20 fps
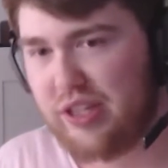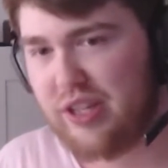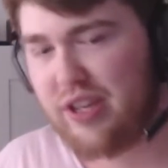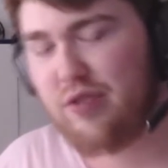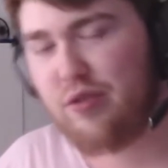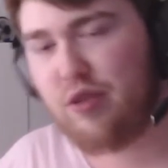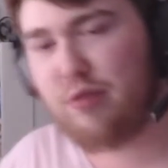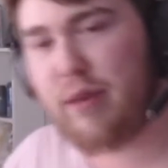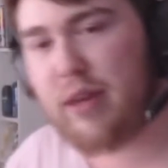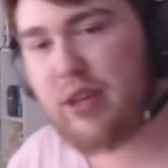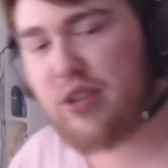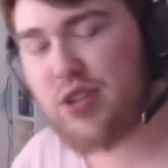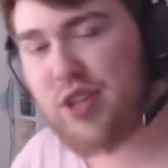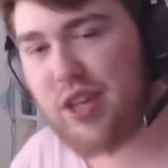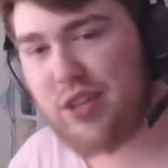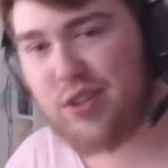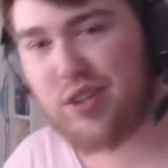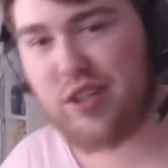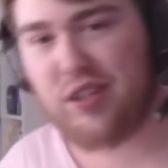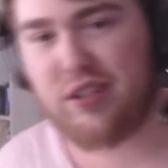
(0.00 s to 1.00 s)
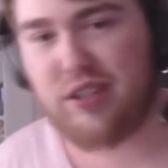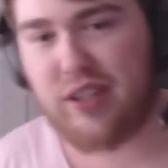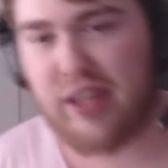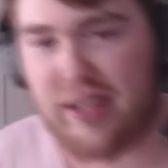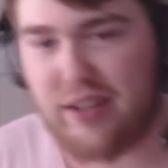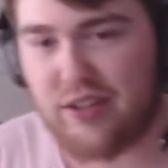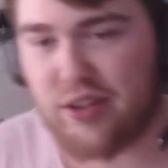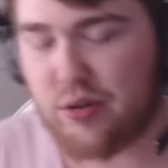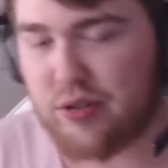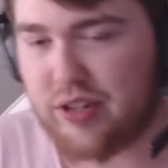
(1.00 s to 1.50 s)
It will make sense
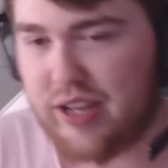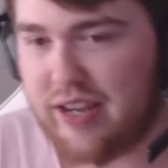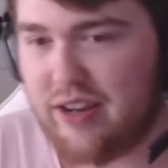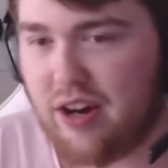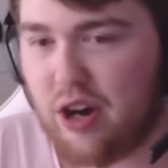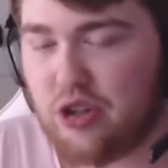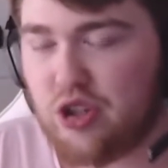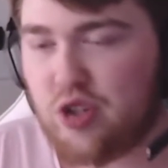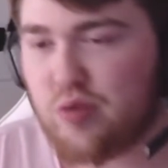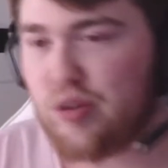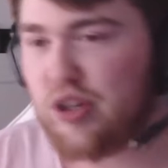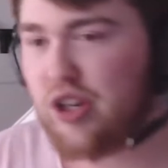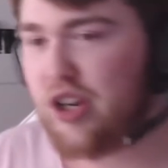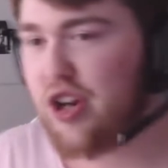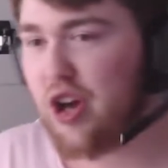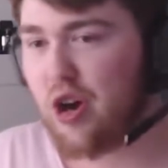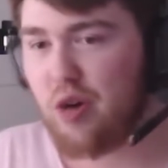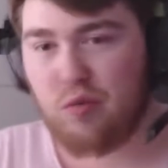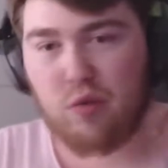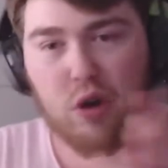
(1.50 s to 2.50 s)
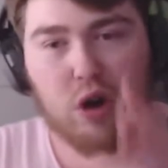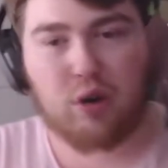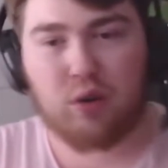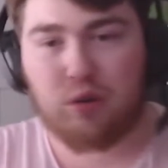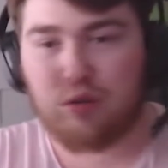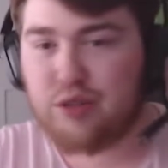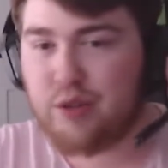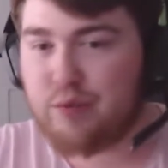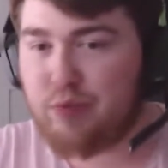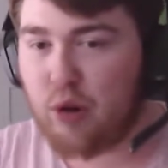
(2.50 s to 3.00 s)
indeed, okay? I just want to know what
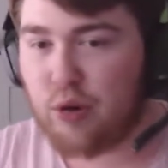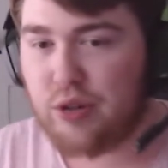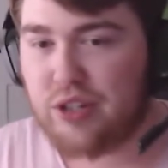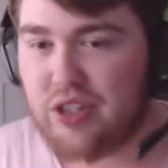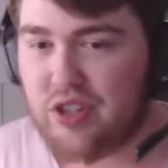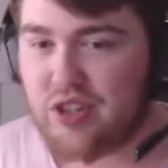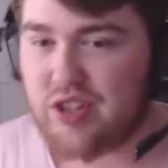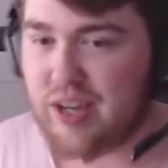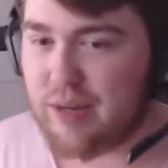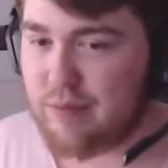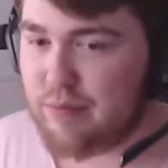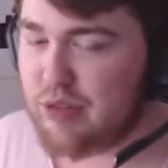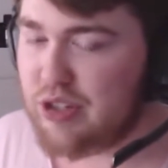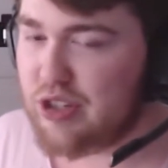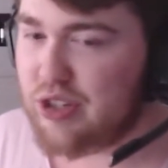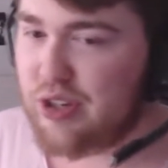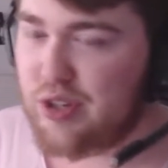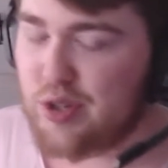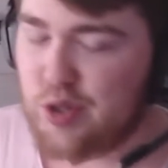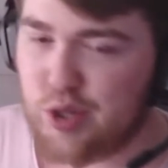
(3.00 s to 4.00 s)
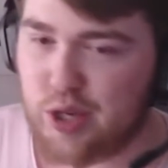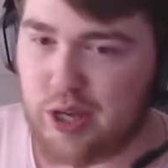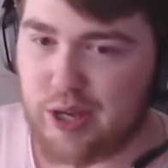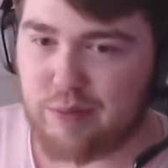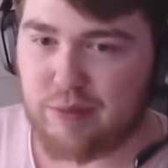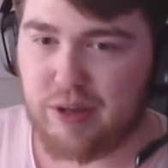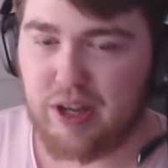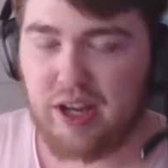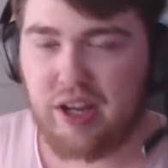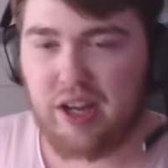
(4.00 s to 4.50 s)
all the points, Sam, because
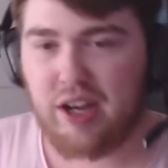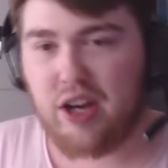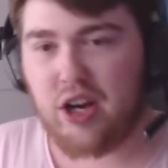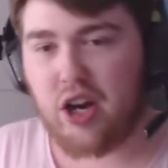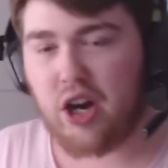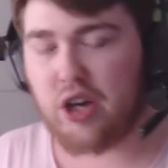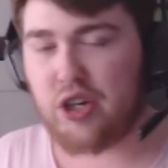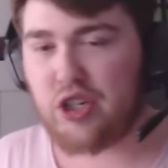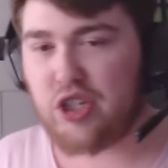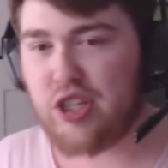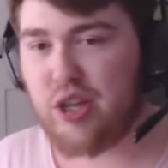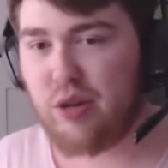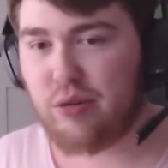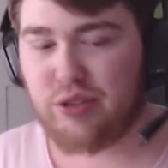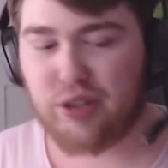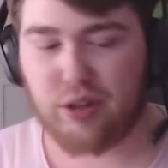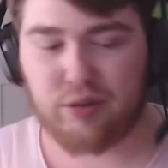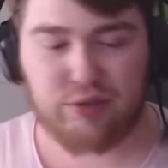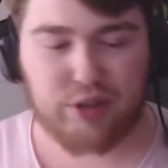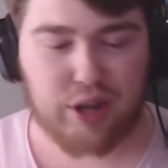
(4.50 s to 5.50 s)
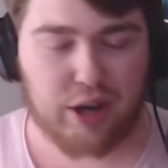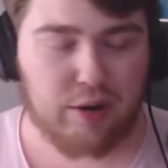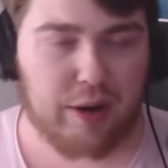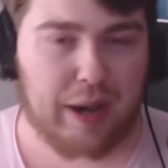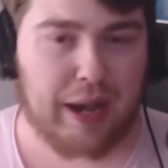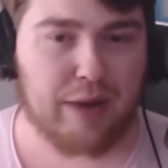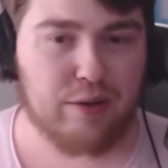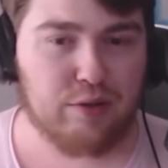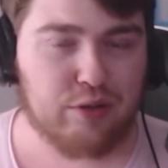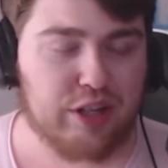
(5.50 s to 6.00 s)
I still don't know
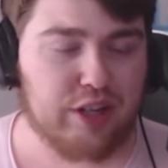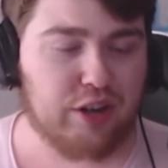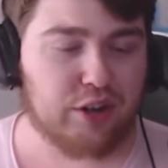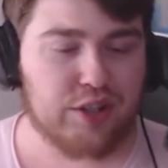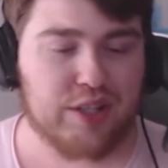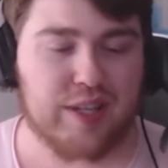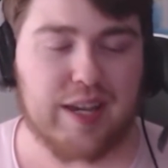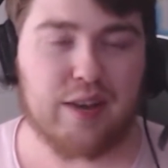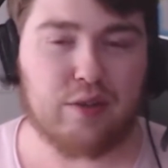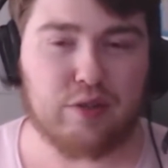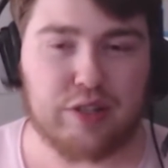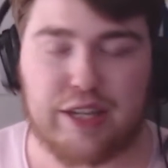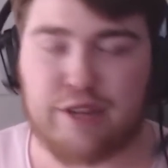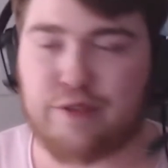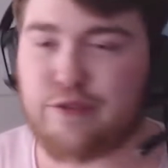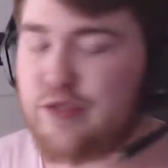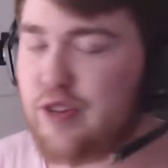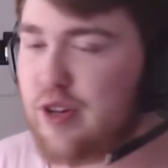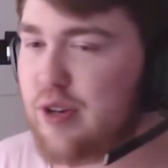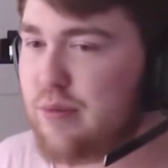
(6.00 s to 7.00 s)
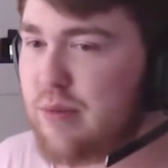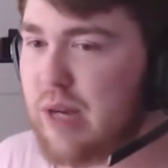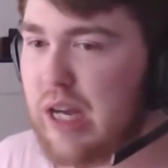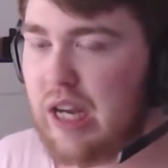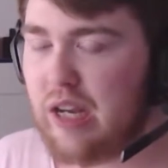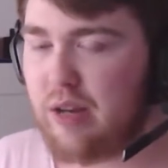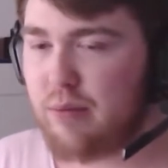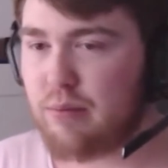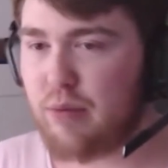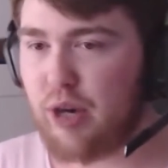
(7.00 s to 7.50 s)
how can I tell if
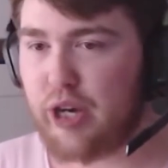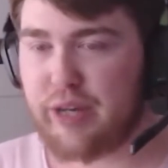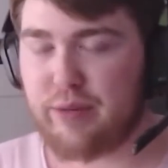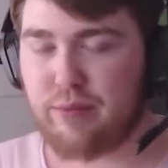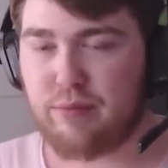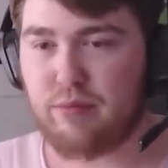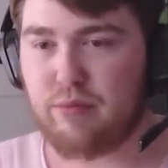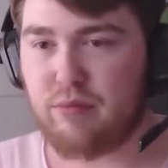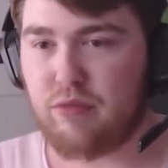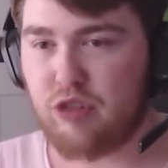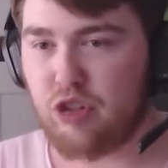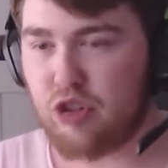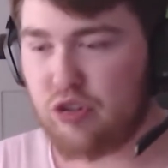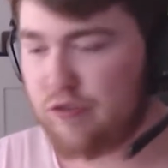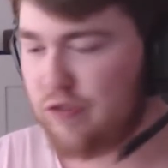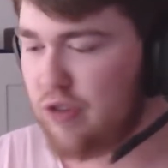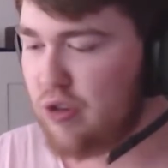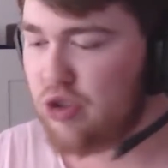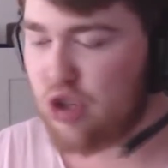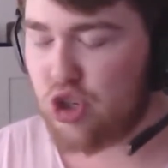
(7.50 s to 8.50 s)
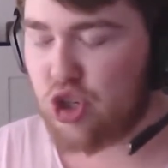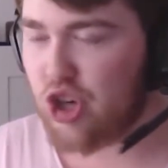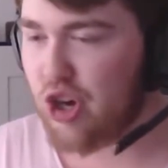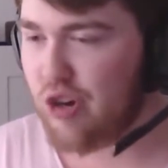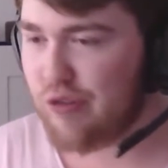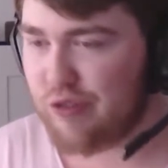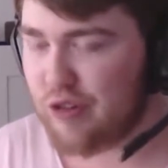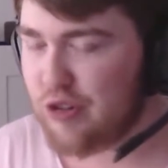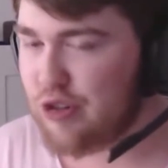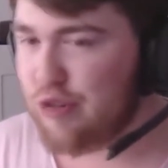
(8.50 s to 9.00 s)
my future
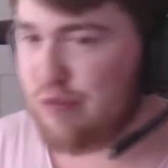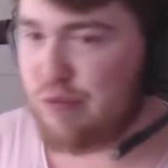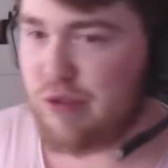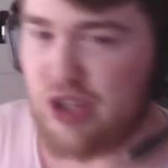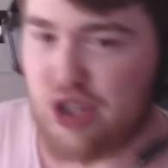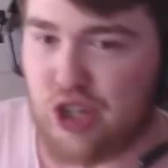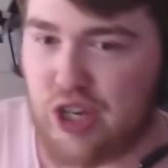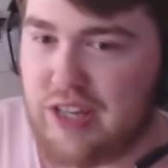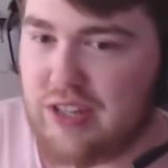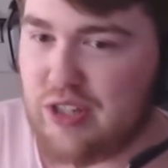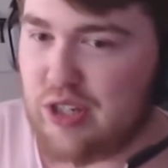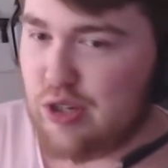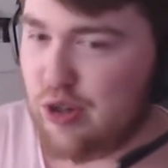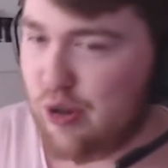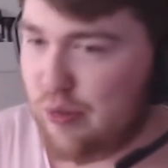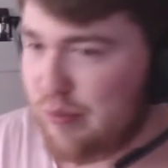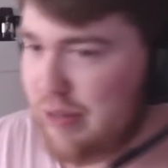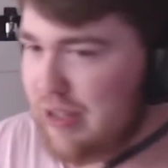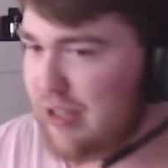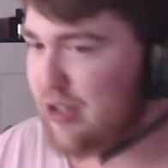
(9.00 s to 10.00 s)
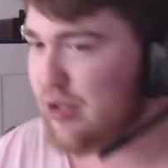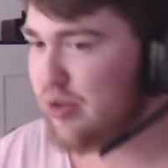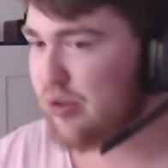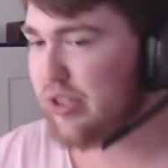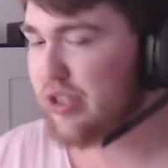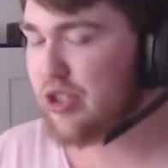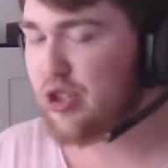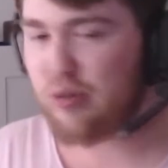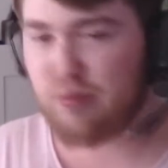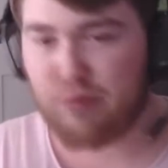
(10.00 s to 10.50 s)
girlfriend could be cheating on me and all
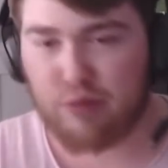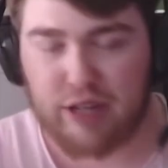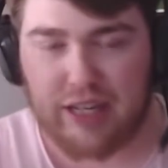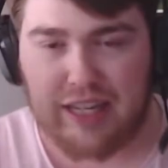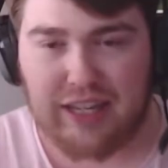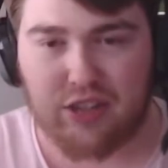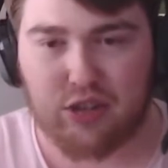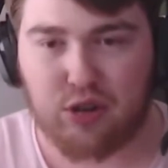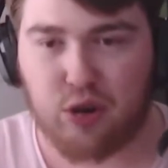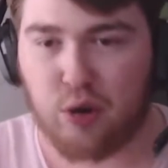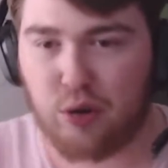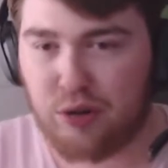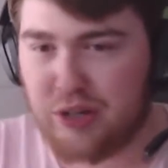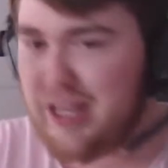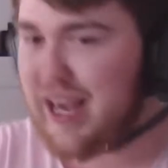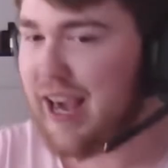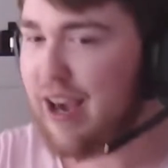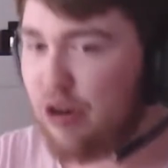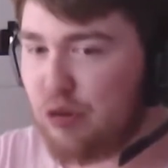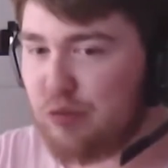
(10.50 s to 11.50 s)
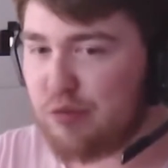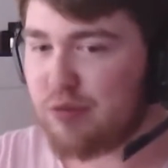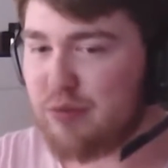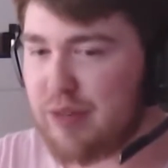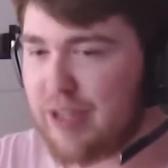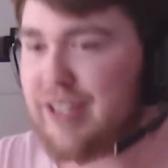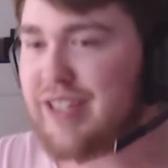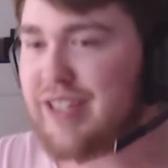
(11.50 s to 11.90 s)
that. So please, Courtney, help me.